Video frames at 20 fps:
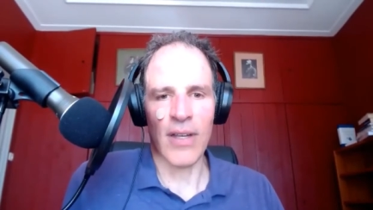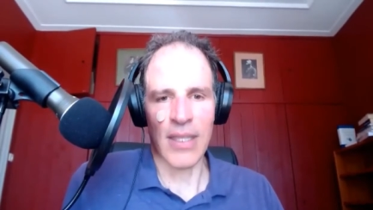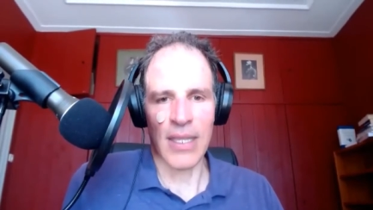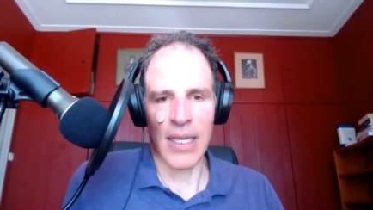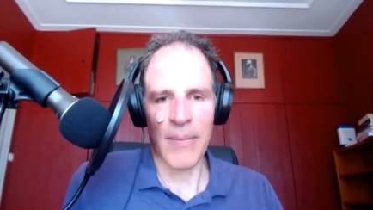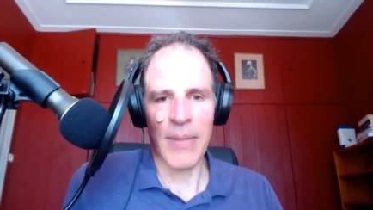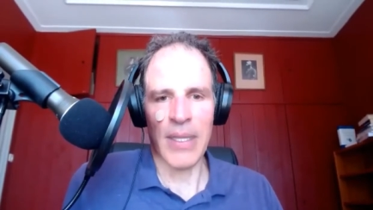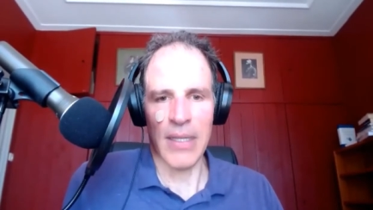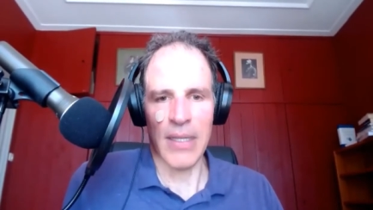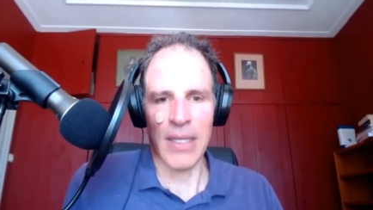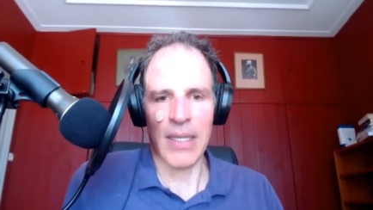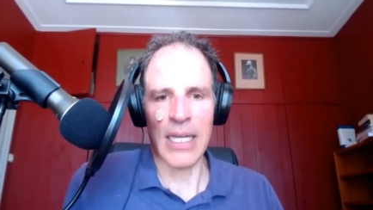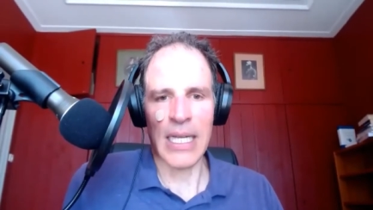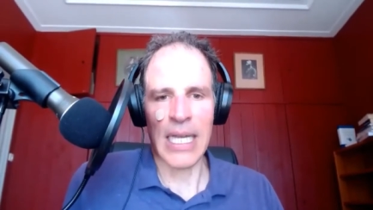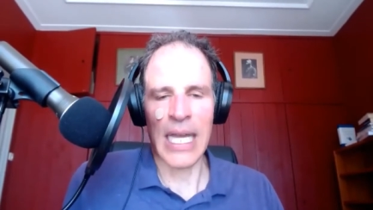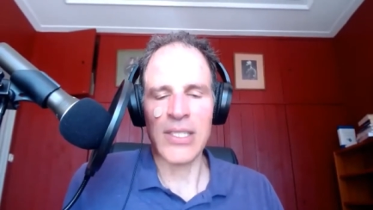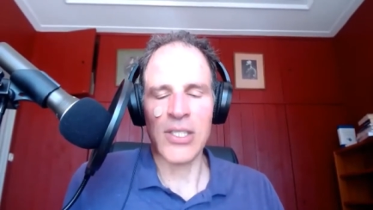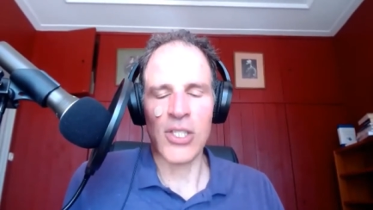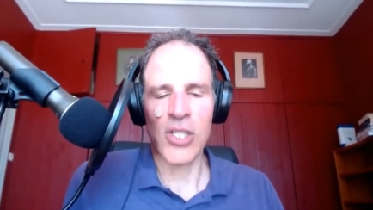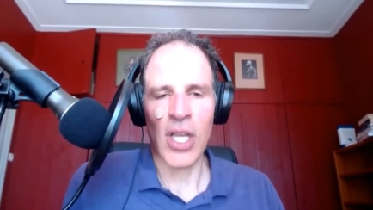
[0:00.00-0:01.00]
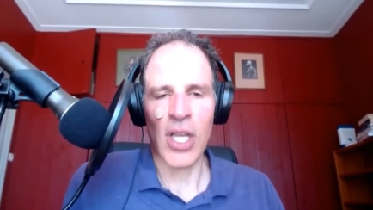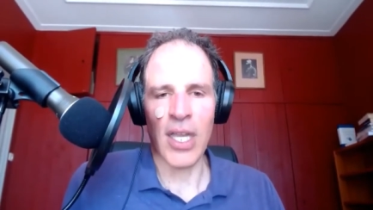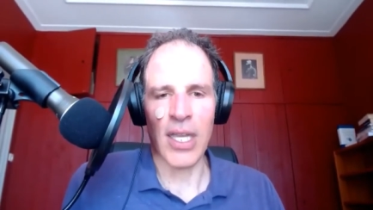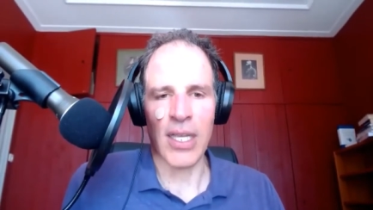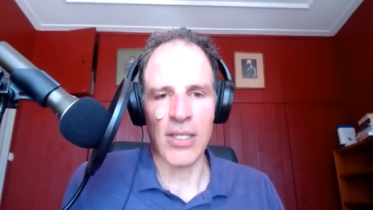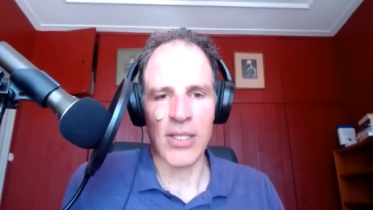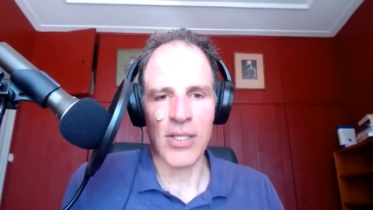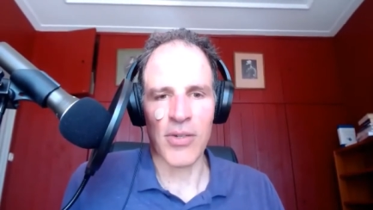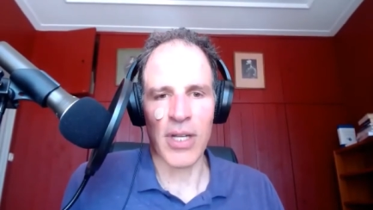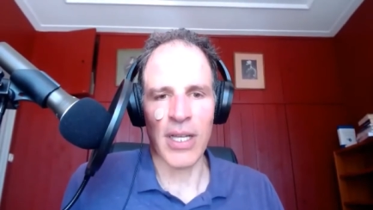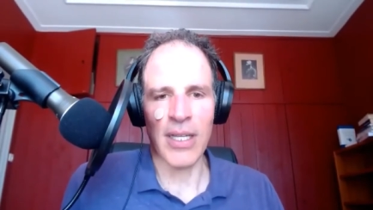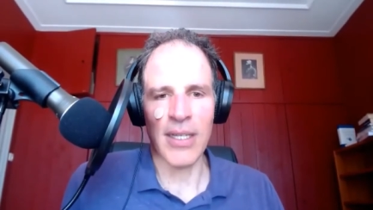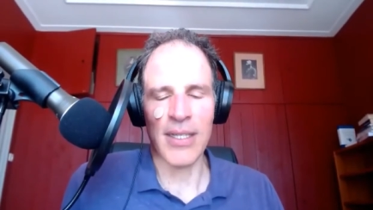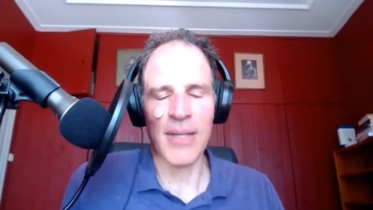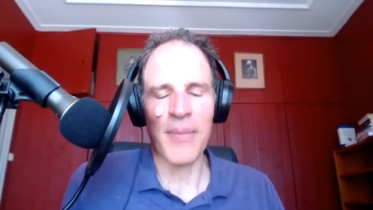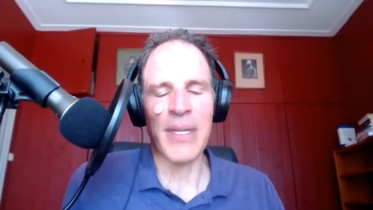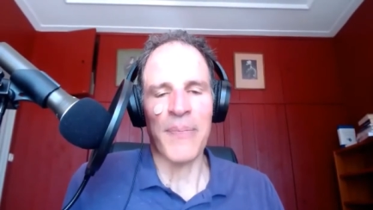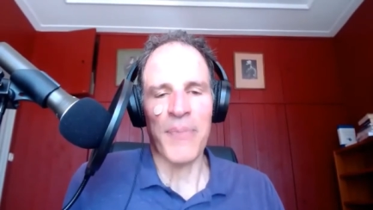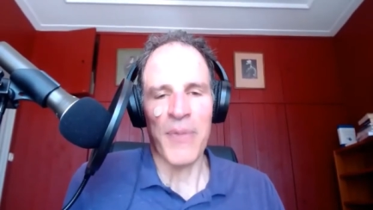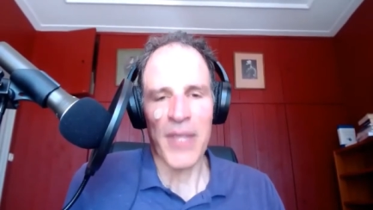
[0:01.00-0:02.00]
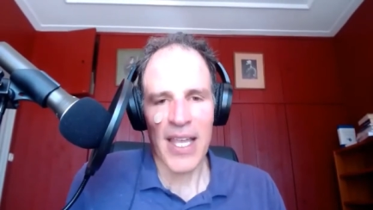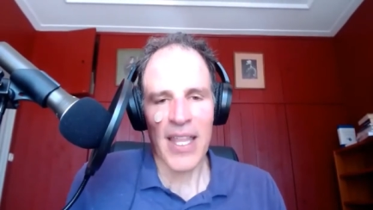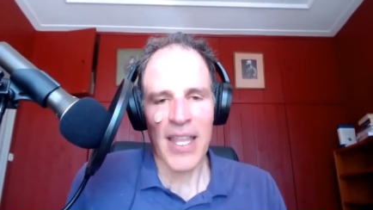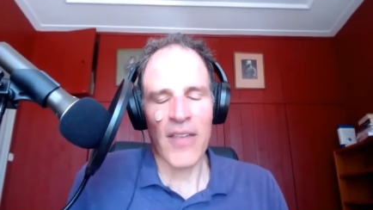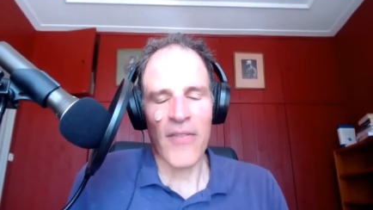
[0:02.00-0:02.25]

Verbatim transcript: I, I mean, it hasn't changed, right? I mean, the